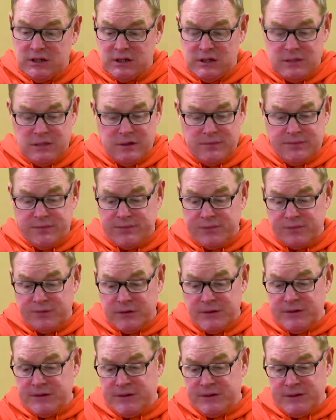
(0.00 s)
it's a
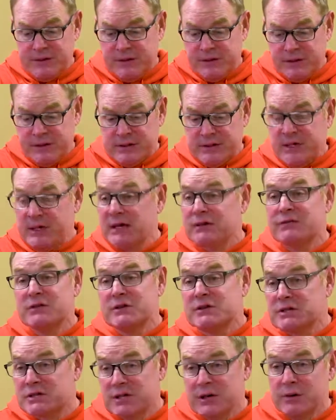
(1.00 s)
it's a it's an
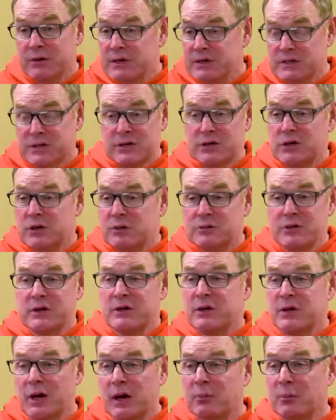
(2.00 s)
even series in terms
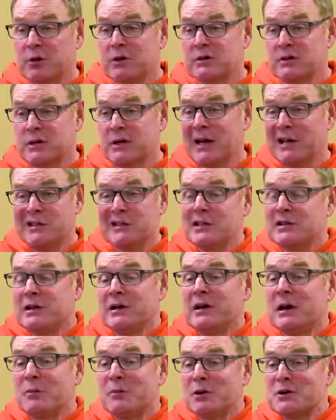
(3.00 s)
of the numbers, and not that
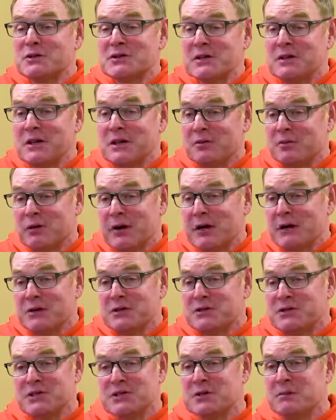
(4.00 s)
the numbers in the
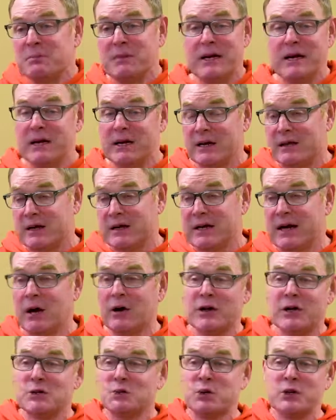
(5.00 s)
regular season mean anything
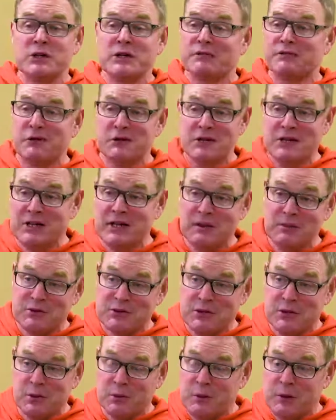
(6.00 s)
now because we're different
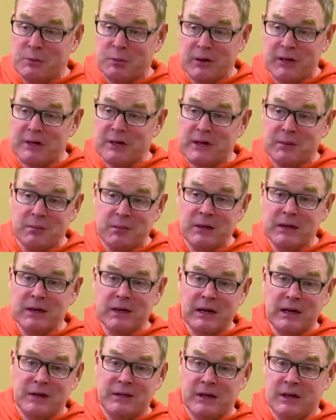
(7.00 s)
teams. You know, when we played them,
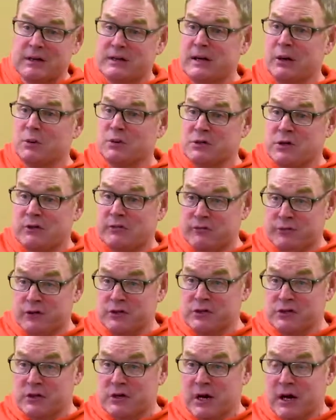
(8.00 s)
I think that was our
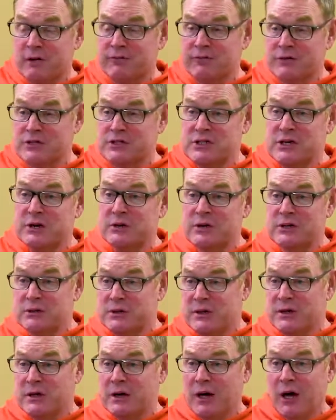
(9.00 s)
first conference
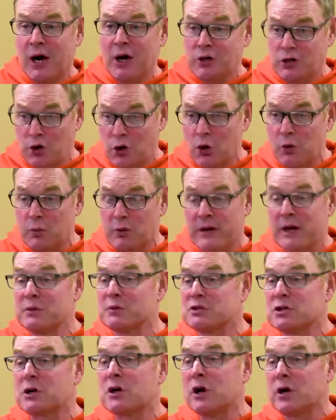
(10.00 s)
series in October. That
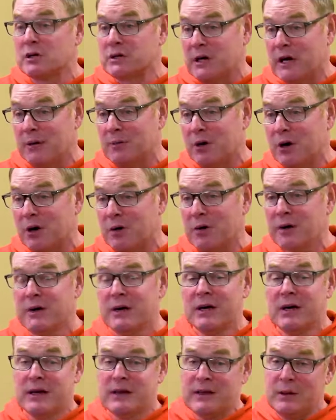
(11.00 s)
was a long time ago.
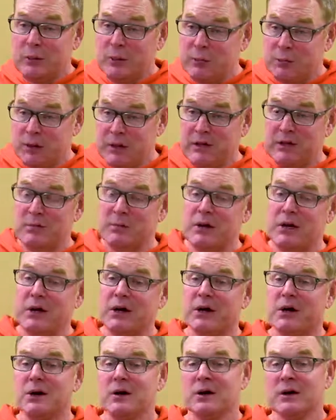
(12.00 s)
And then we played them
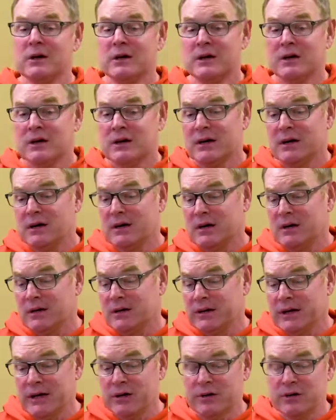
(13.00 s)
here uh,
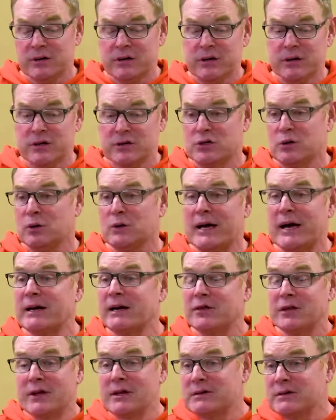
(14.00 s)
later in the year, so a
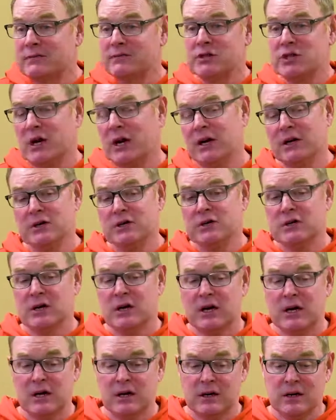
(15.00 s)
lot of things have changed.
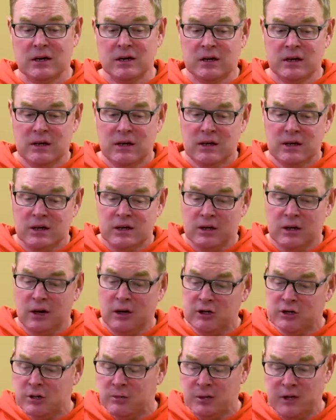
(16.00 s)
And
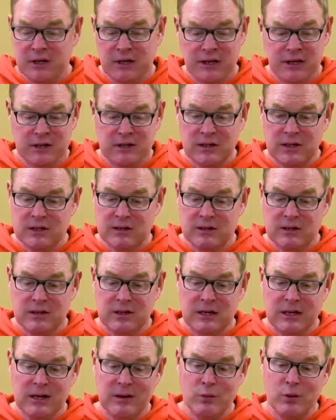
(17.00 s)
ultimately, at the end of the
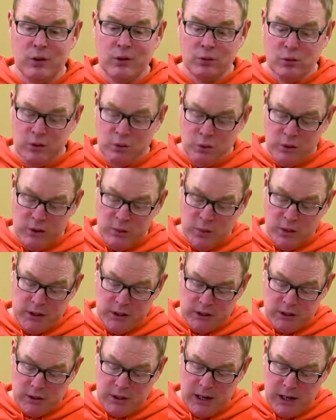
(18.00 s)
day, what what we
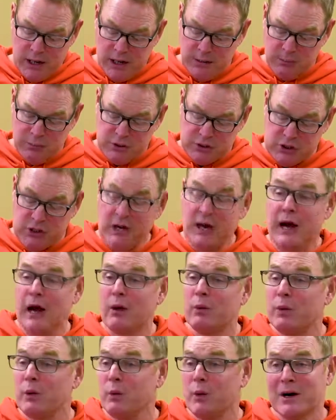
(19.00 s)
want to accomplish and
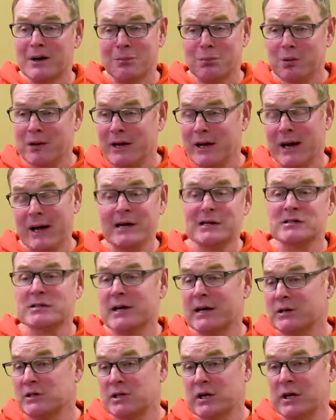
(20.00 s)
how we want to play has
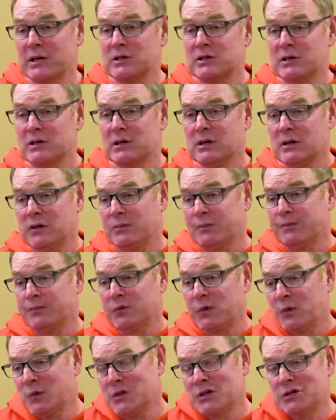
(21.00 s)
not changed. Uh,
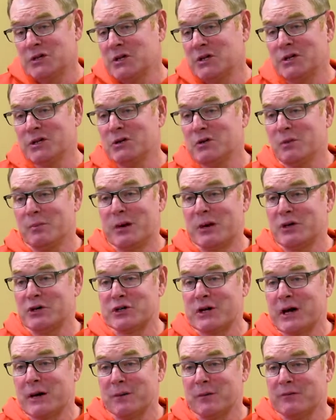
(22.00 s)
we just need to do a better
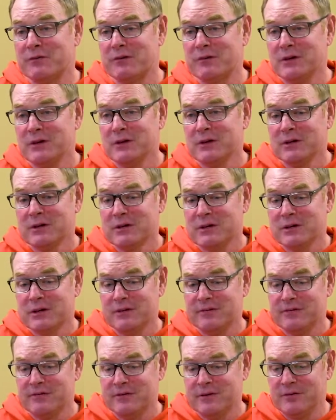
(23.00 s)
job of
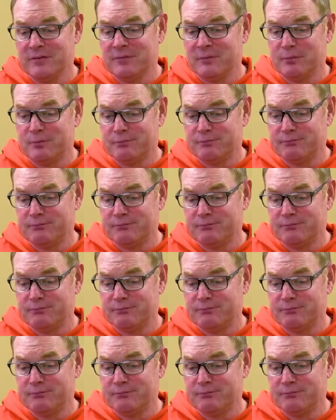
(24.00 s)
of, of